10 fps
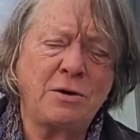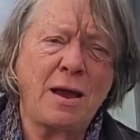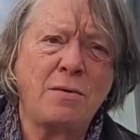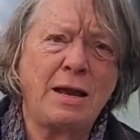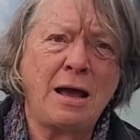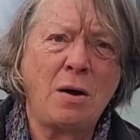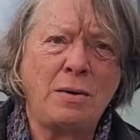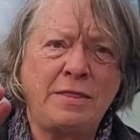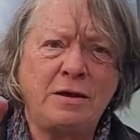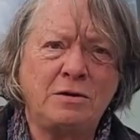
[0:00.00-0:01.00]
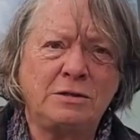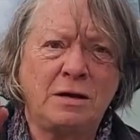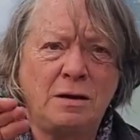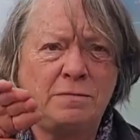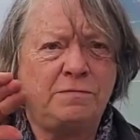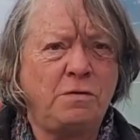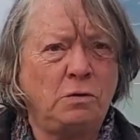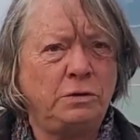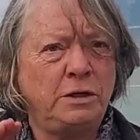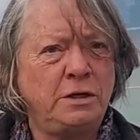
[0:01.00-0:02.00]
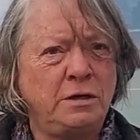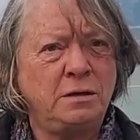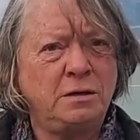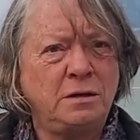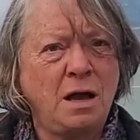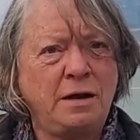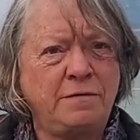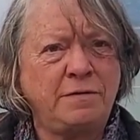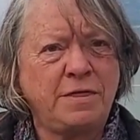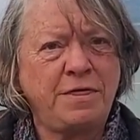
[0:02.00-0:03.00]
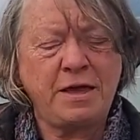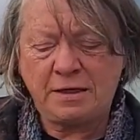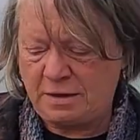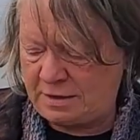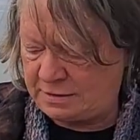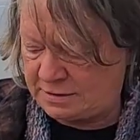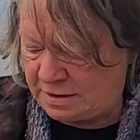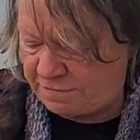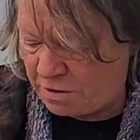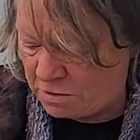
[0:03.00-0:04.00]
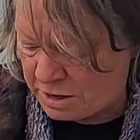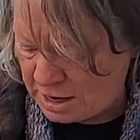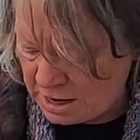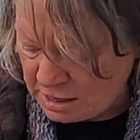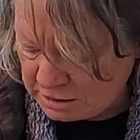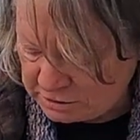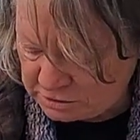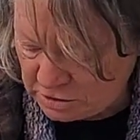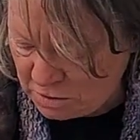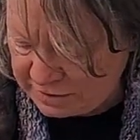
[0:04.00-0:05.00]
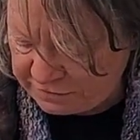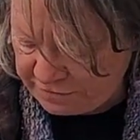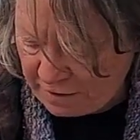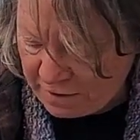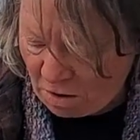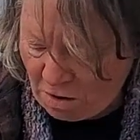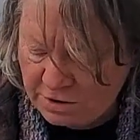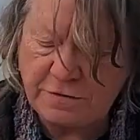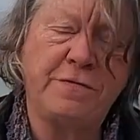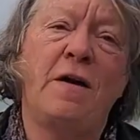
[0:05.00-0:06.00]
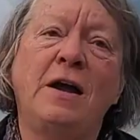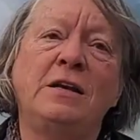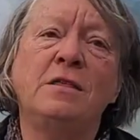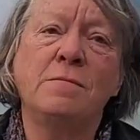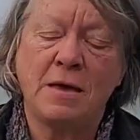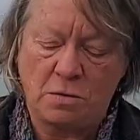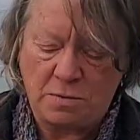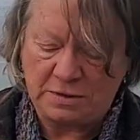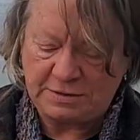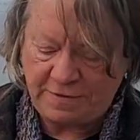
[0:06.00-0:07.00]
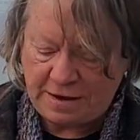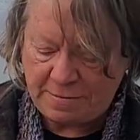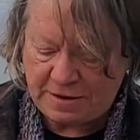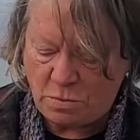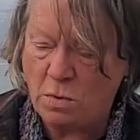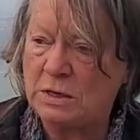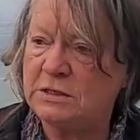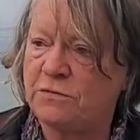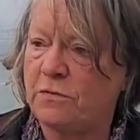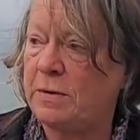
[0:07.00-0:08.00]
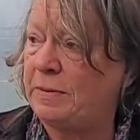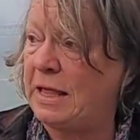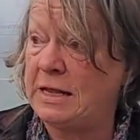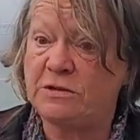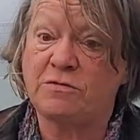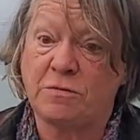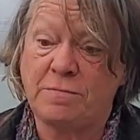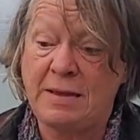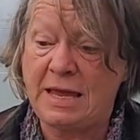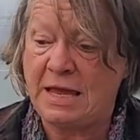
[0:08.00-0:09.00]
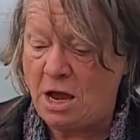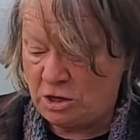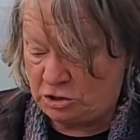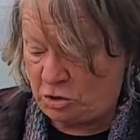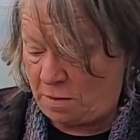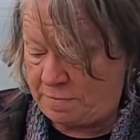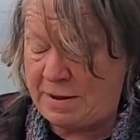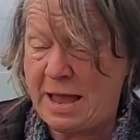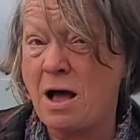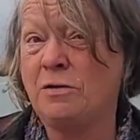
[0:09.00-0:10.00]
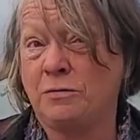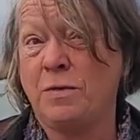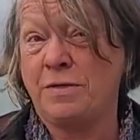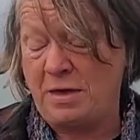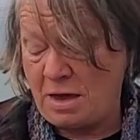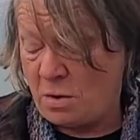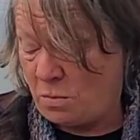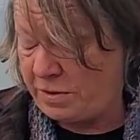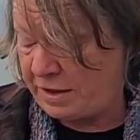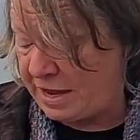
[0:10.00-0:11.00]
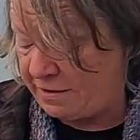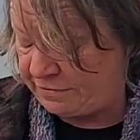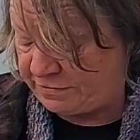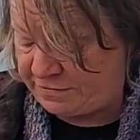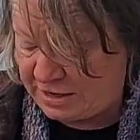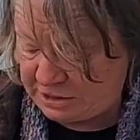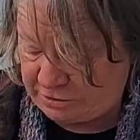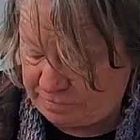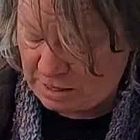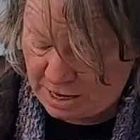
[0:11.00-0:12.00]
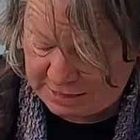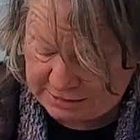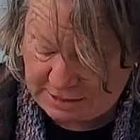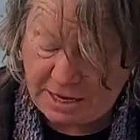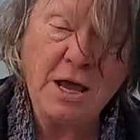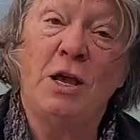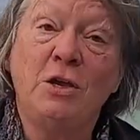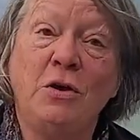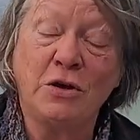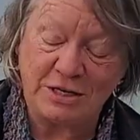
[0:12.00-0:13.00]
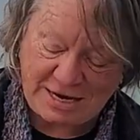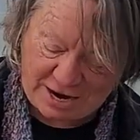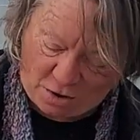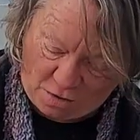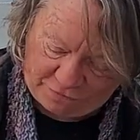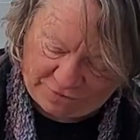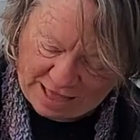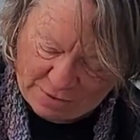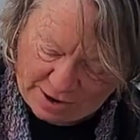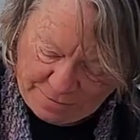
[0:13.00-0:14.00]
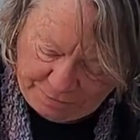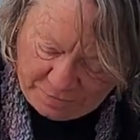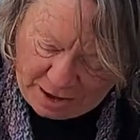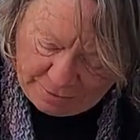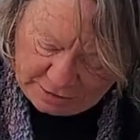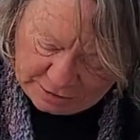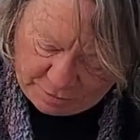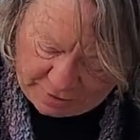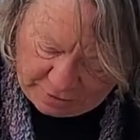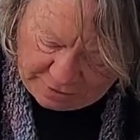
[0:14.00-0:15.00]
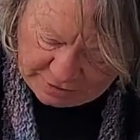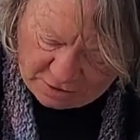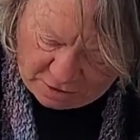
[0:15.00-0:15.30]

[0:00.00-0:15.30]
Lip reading: now, and there's a folded kind of a thing that is in vogue. So it's very hard to find the metal ones. If anybody wants free plants from me, show up at my house with a gift of Venetian blinds. You can take a whole flat away. I'm going to sprinkle these garlic